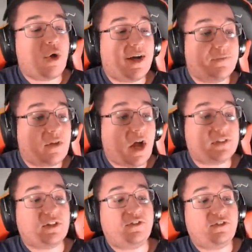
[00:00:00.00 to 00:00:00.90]
go
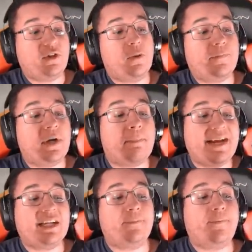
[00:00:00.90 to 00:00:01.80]
unlock the silver
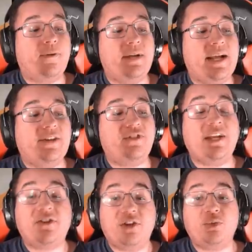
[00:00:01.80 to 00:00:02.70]
microphone
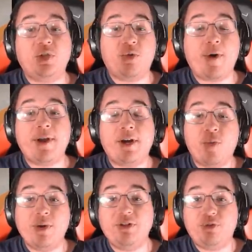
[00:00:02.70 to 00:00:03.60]
next. It does
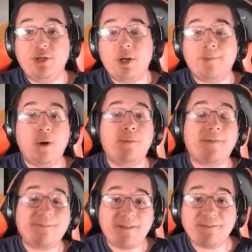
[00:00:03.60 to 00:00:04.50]
require a win streak of
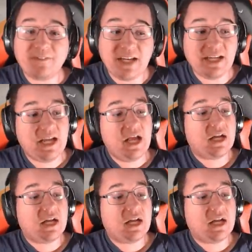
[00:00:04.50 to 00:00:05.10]
over 50.